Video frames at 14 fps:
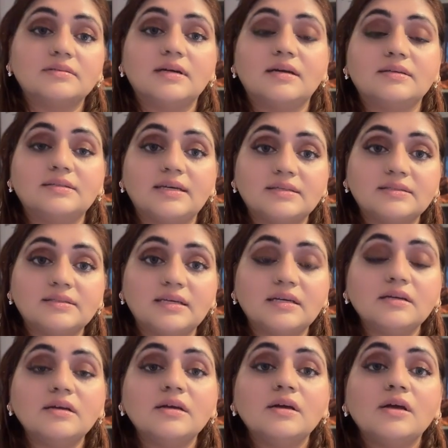testing,
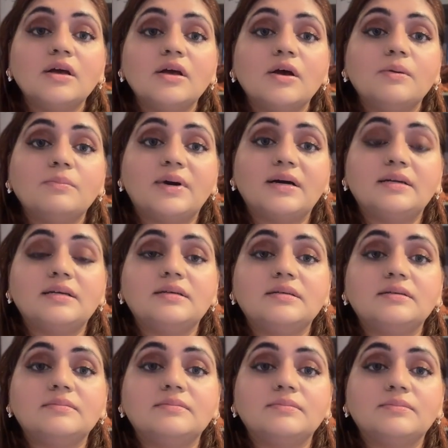but
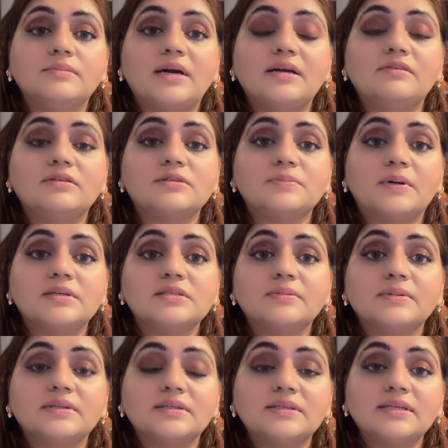my
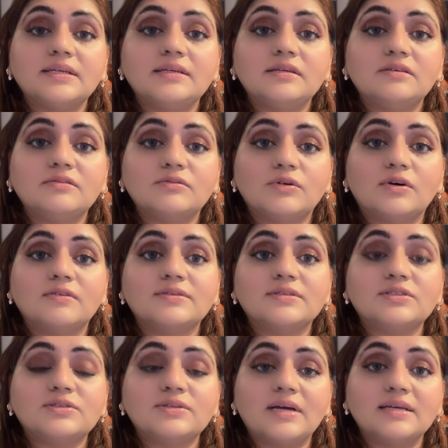responsibility
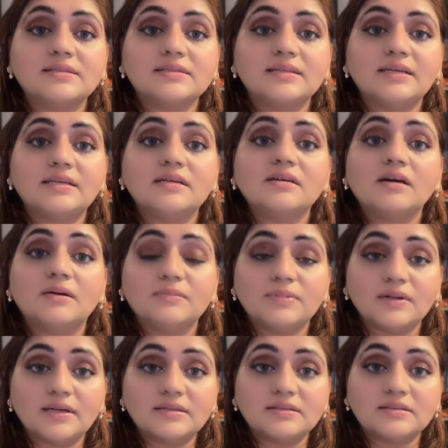involves translating
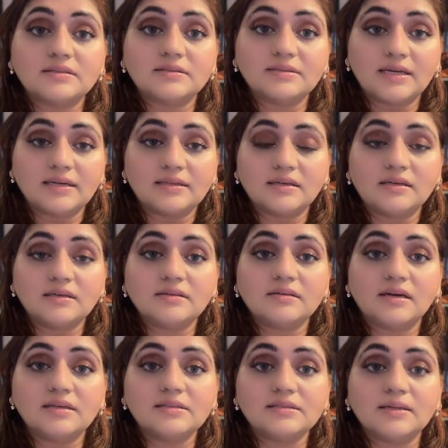complex data
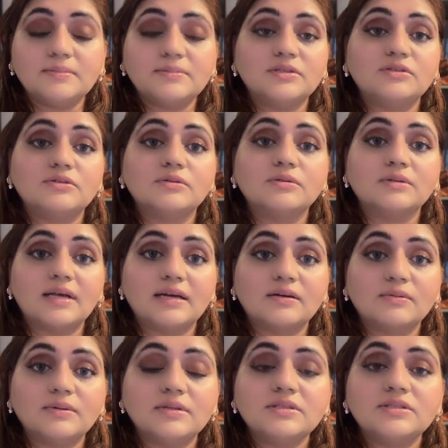concepts into
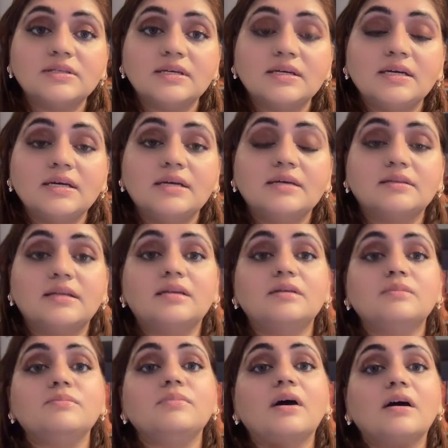language that
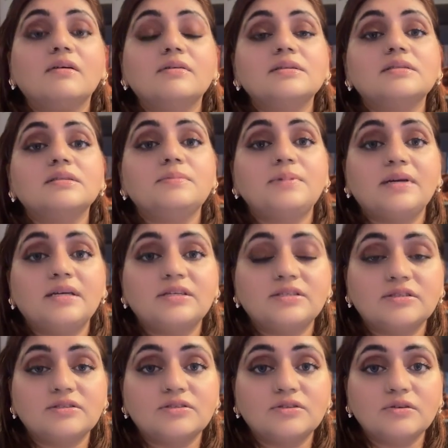empowers the
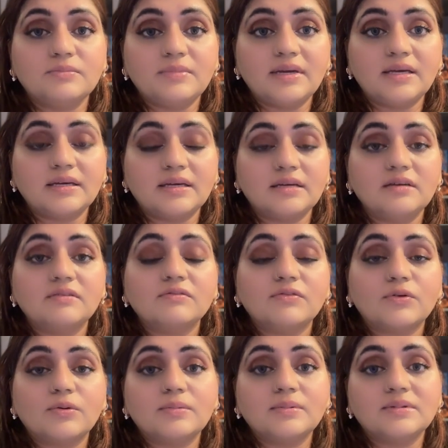patient to make an
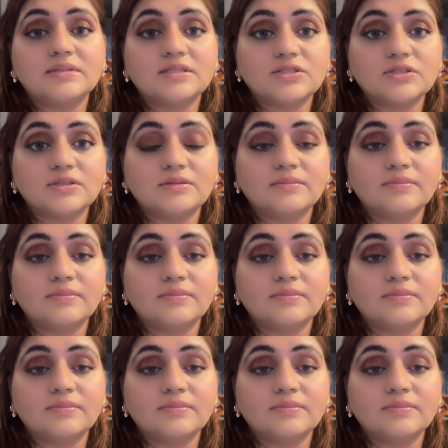informed decision.